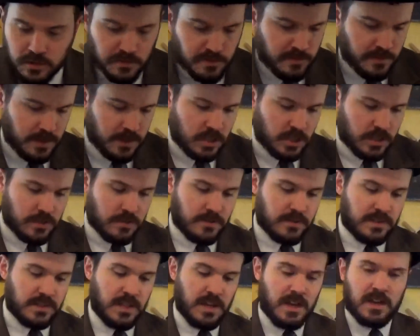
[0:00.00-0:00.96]

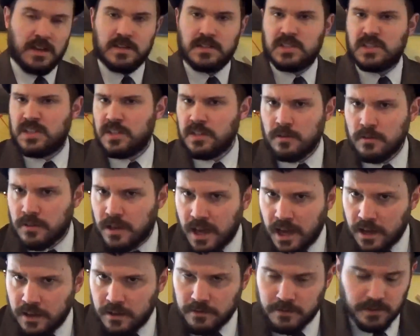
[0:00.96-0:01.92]
features, still
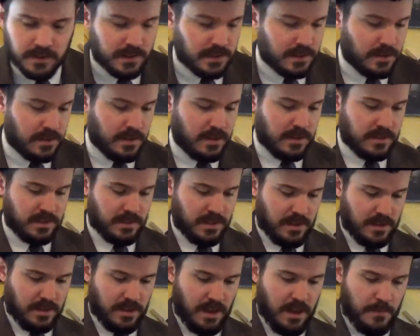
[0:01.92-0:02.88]
galleries and things
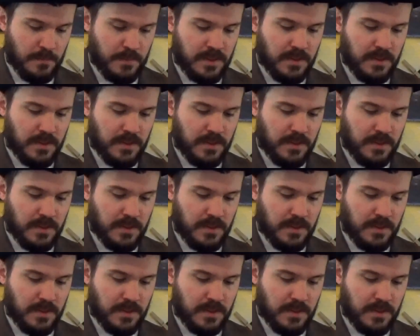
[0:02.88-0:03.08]
like that,